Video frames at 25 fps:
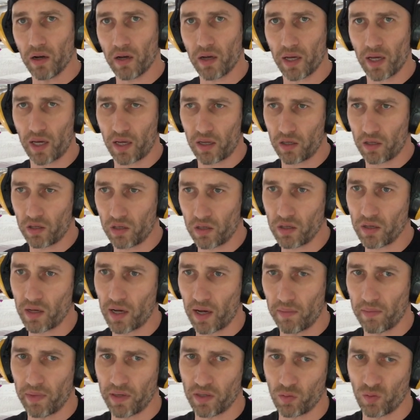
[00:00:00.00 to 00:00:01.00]
I can
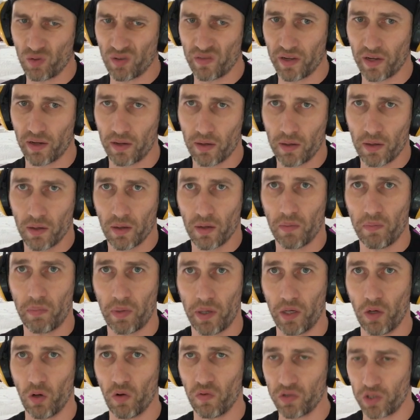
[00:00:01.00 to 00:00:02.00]
cut metal with it,
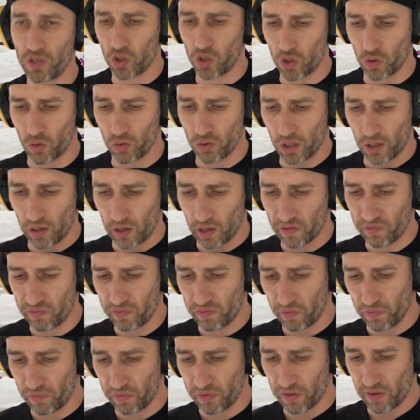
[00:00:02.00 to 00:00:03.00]
but you shorten the
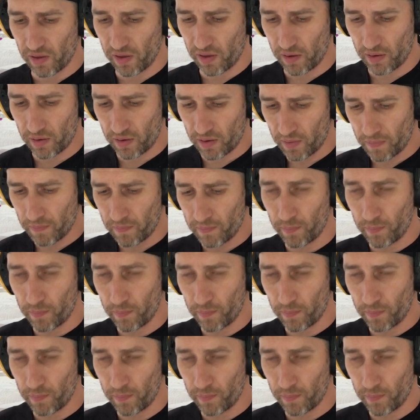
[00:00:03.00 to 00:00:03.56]
life of the